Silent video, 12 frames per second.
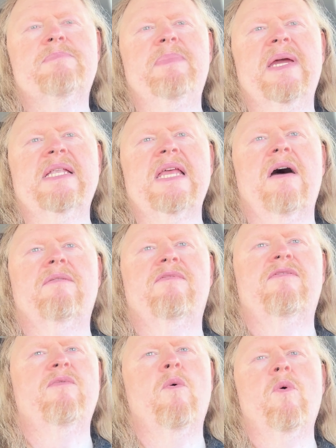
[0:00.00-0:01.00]
picked out
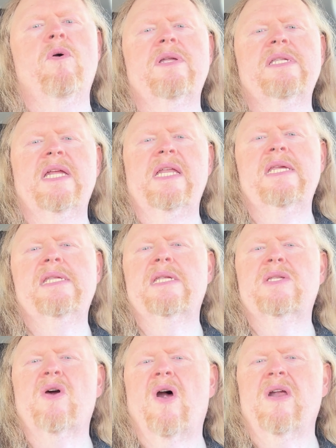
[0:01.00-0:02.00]
four cities
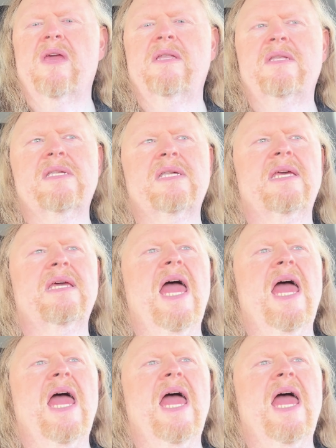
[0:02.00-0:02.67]
as targets